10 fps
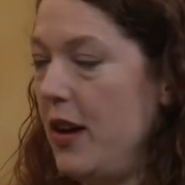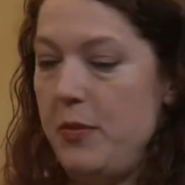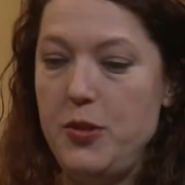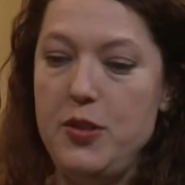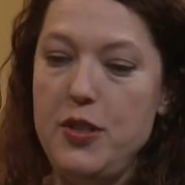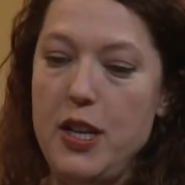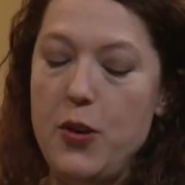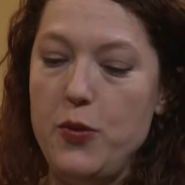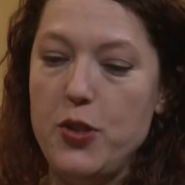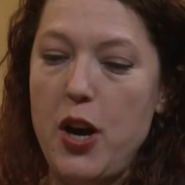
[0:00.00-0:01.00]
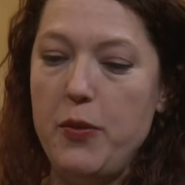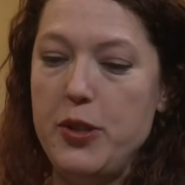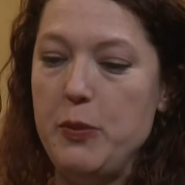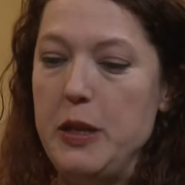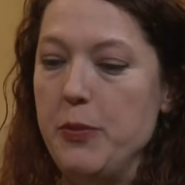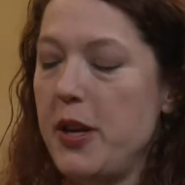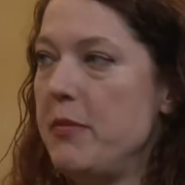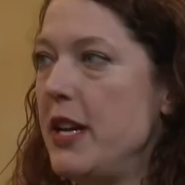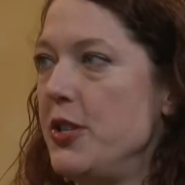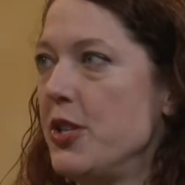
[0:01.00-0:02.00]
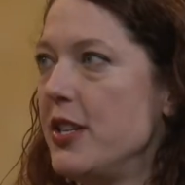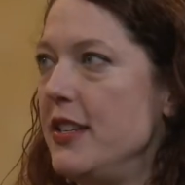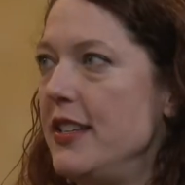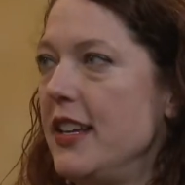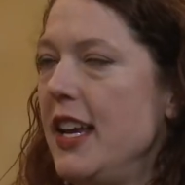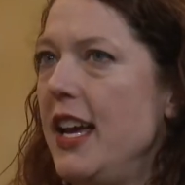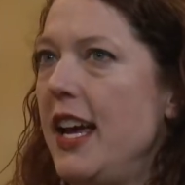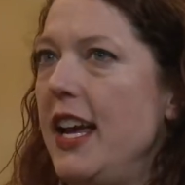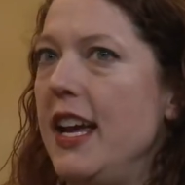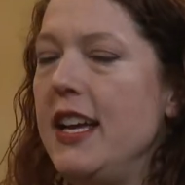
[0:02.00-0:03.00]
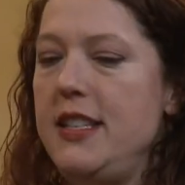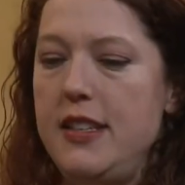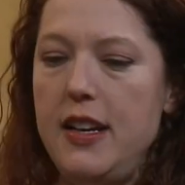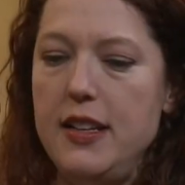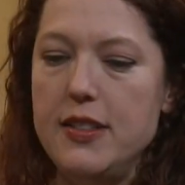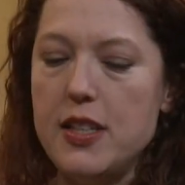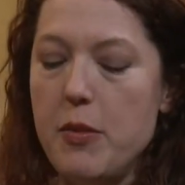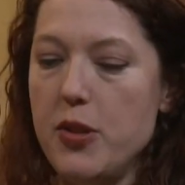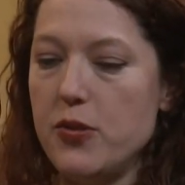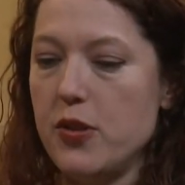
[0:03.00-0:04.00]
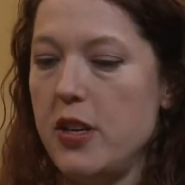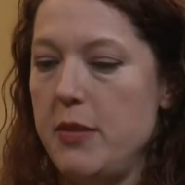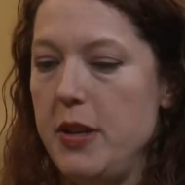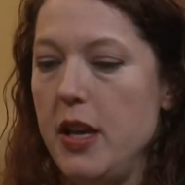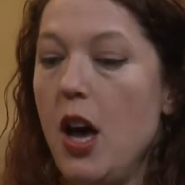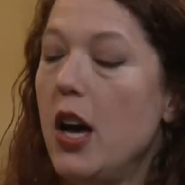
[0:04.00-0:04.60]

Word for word: Um, you know, taught with the people I mentioned, and uh, some of those are going to be.